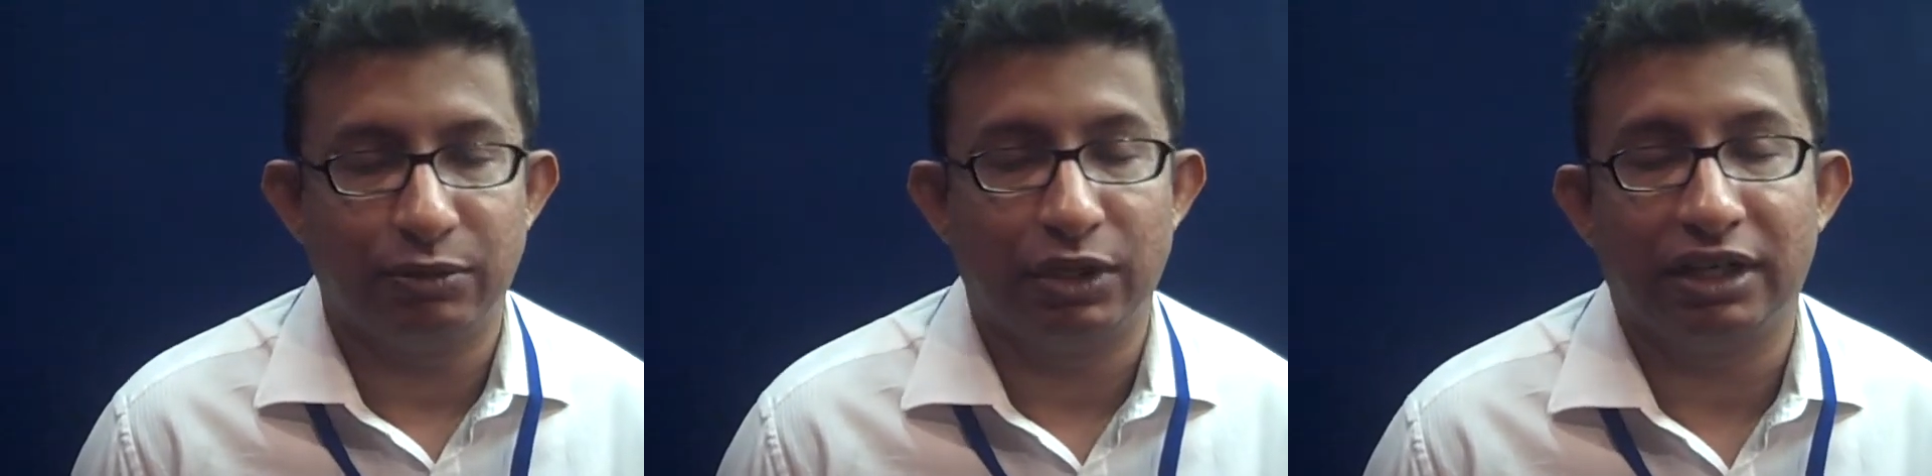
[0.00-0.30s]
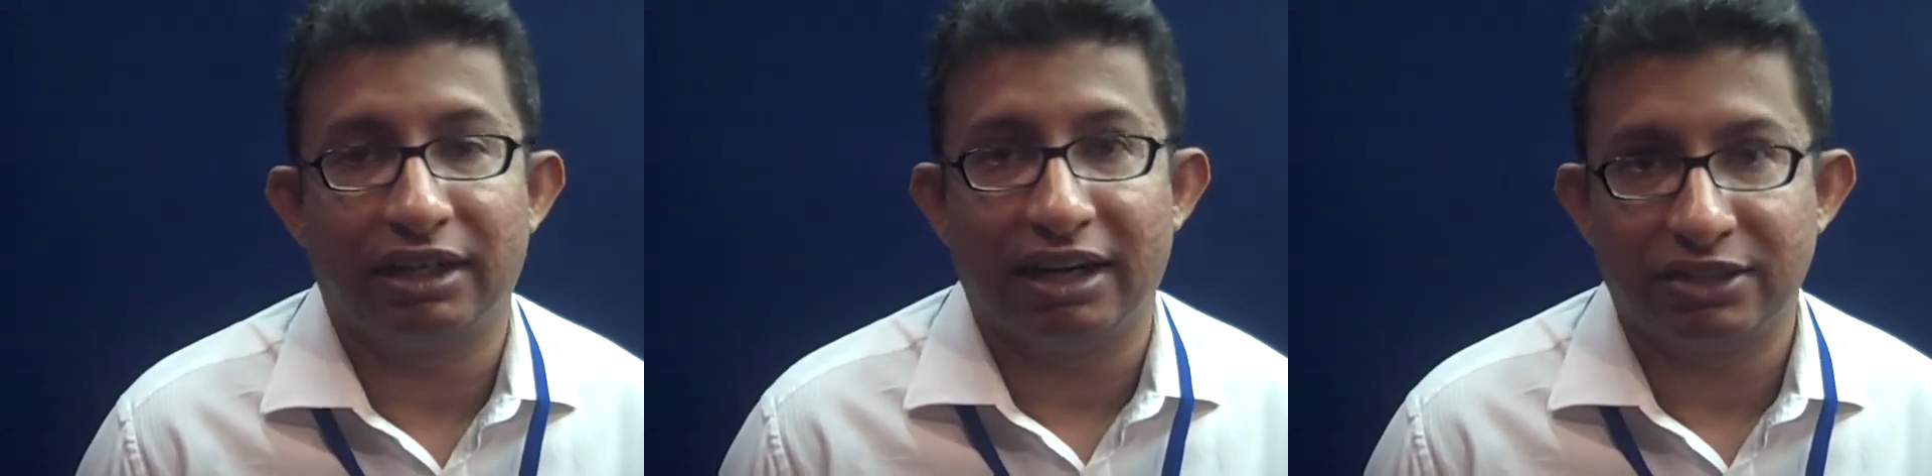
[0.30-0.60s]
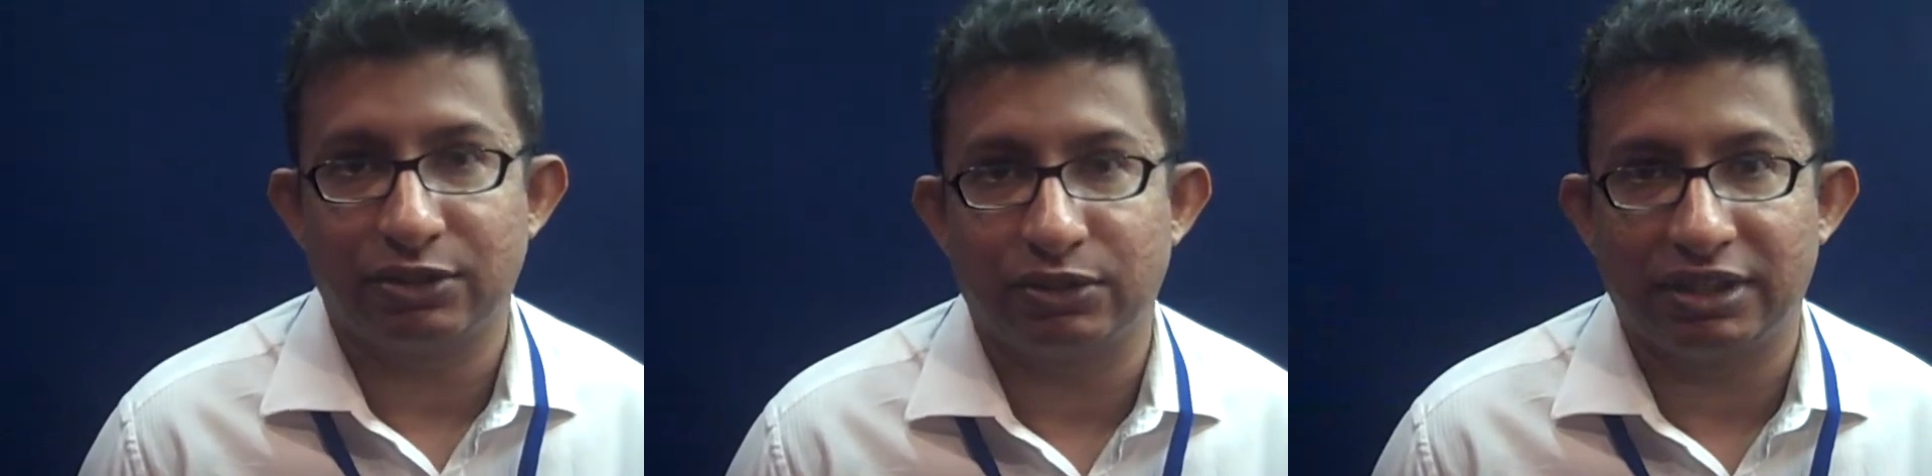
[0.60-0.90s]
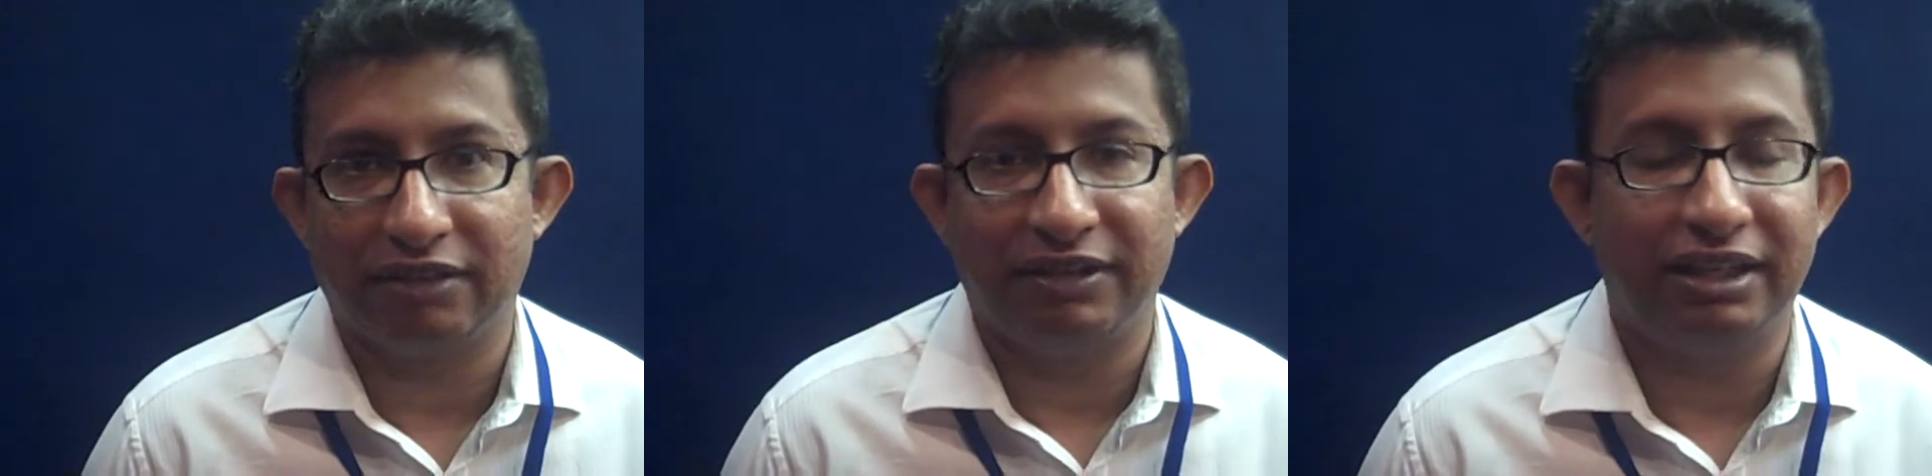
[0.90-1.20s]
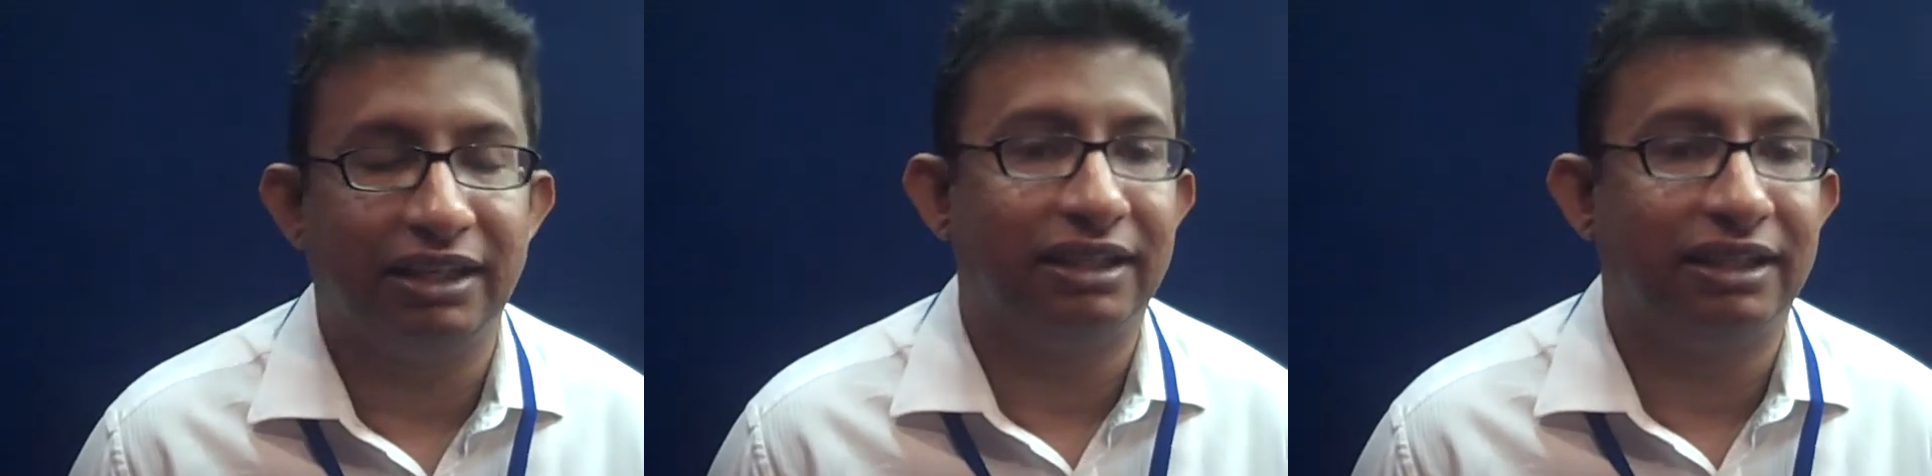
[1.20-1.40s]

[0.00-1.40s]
poorer grassroots level